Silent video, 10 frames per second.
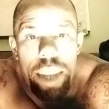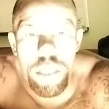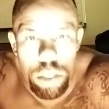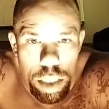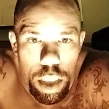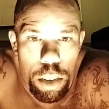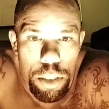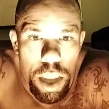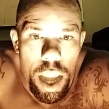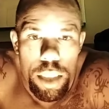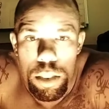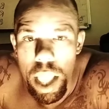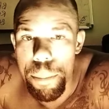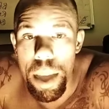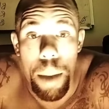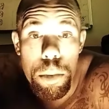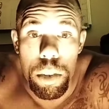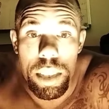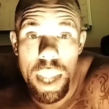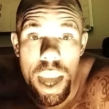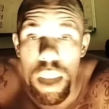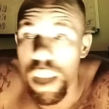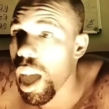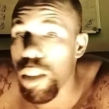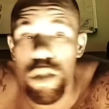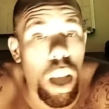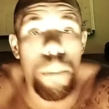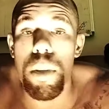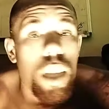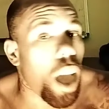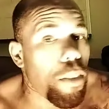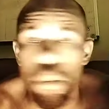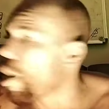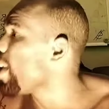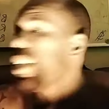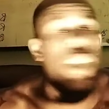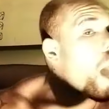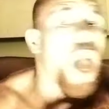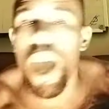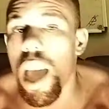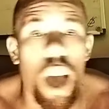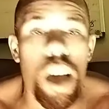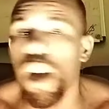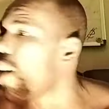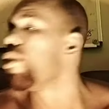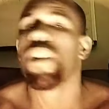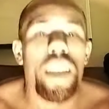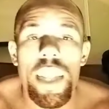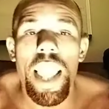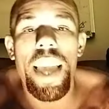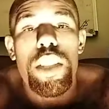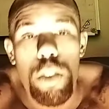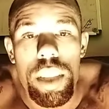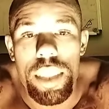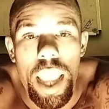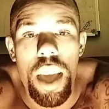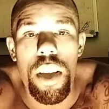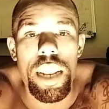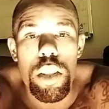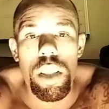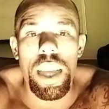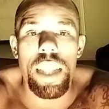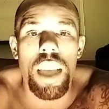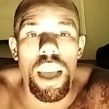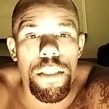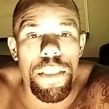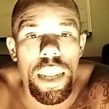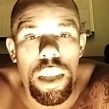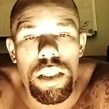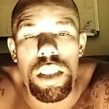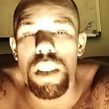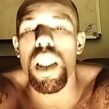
hate yourself. And you like, man, I'm going down. I'm trying to bring everybody down. Like, you can tell. And then you look at the other videos and they're